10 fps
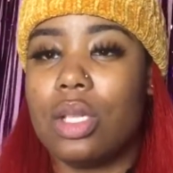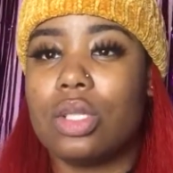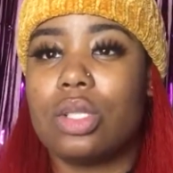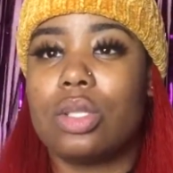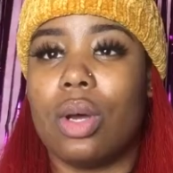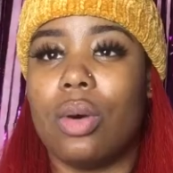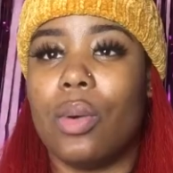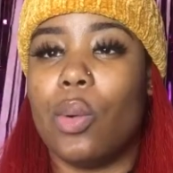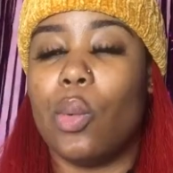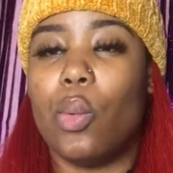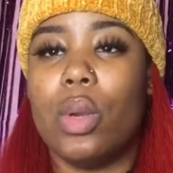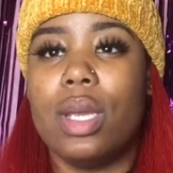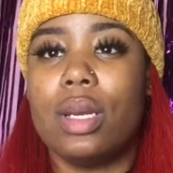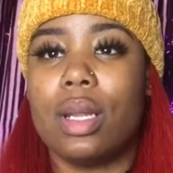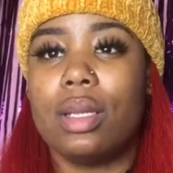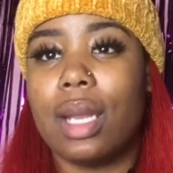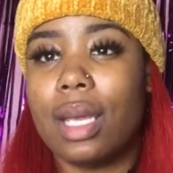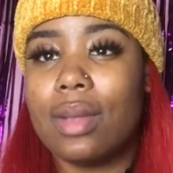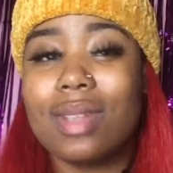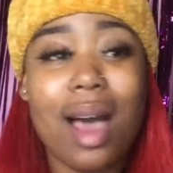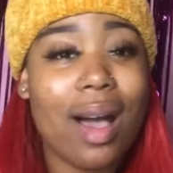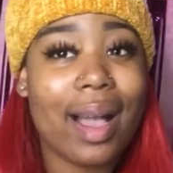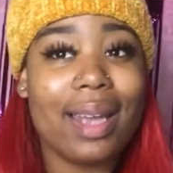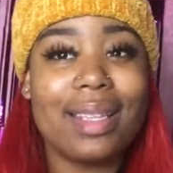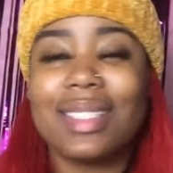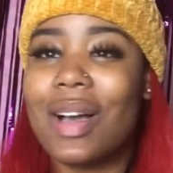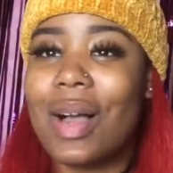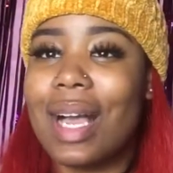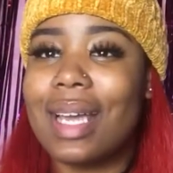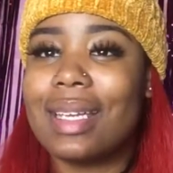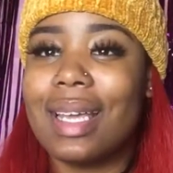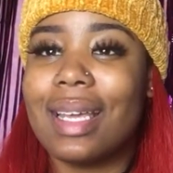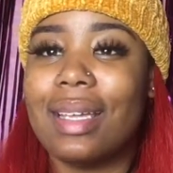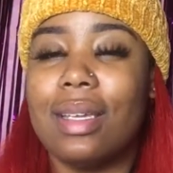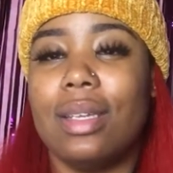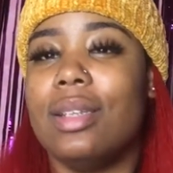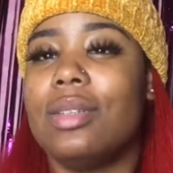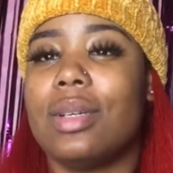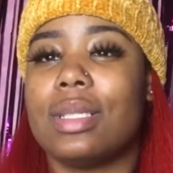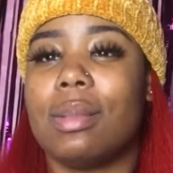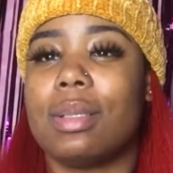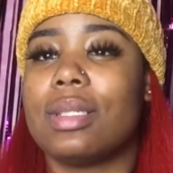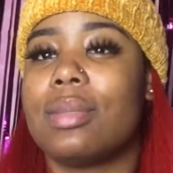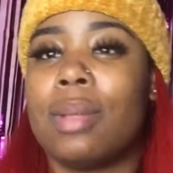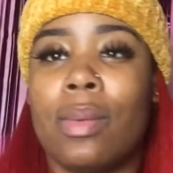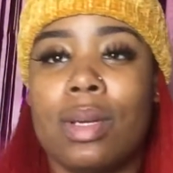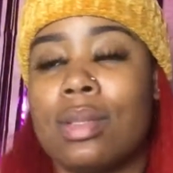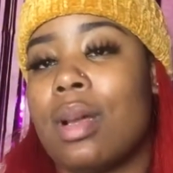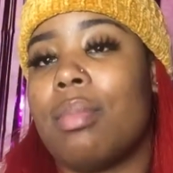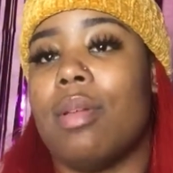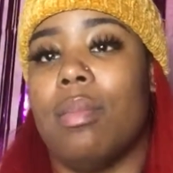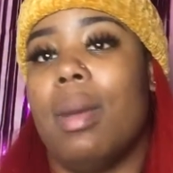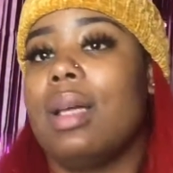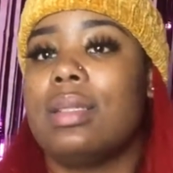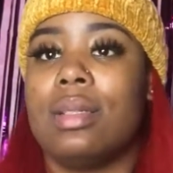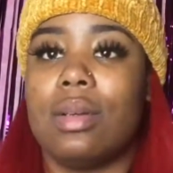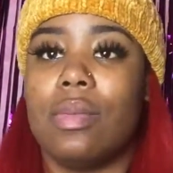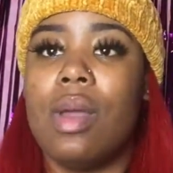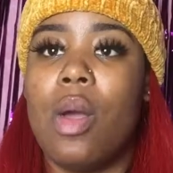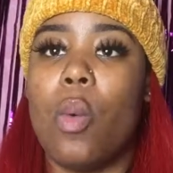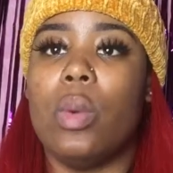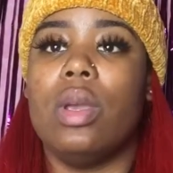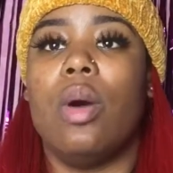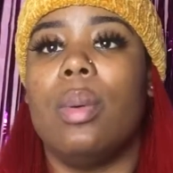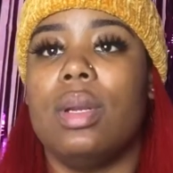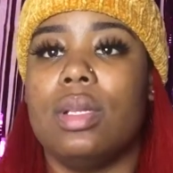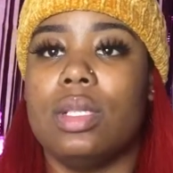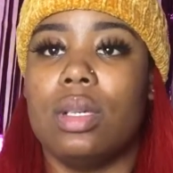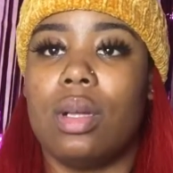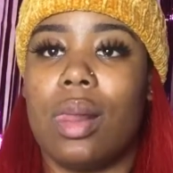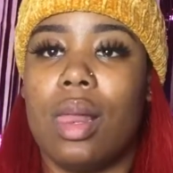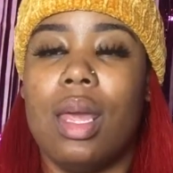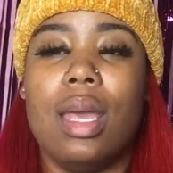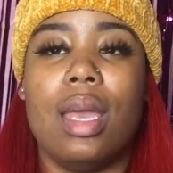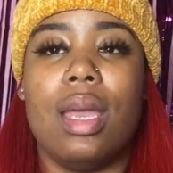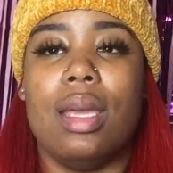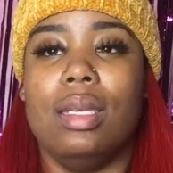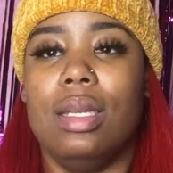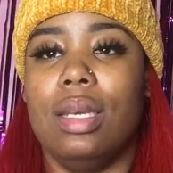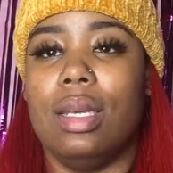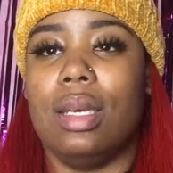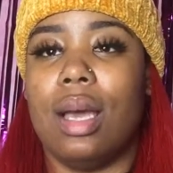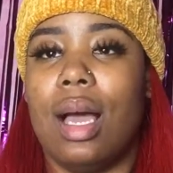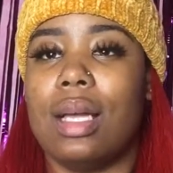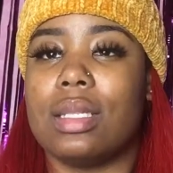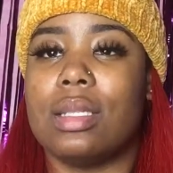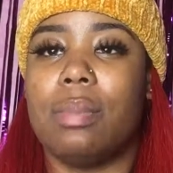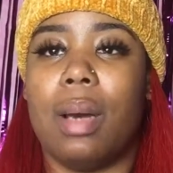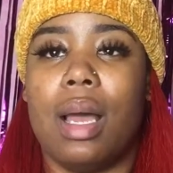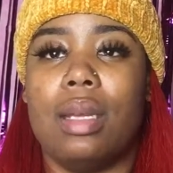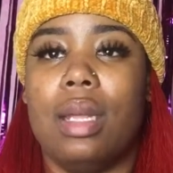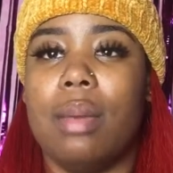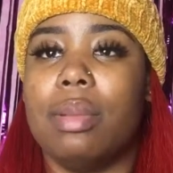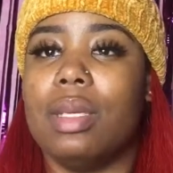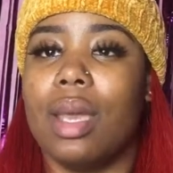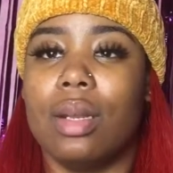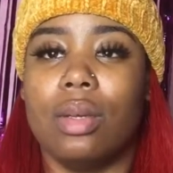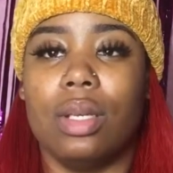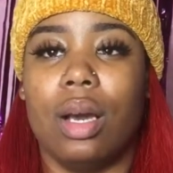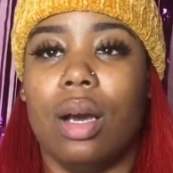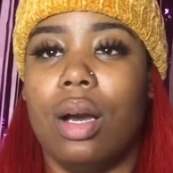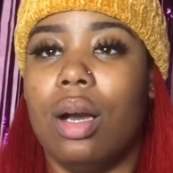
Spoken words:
So we in there looking at gifts. Oh, I got this. Oh, I got that. You know, so my sister's playing with her, so I'm playing with my stuff. We open the junk, and then I spot that piano, y'all.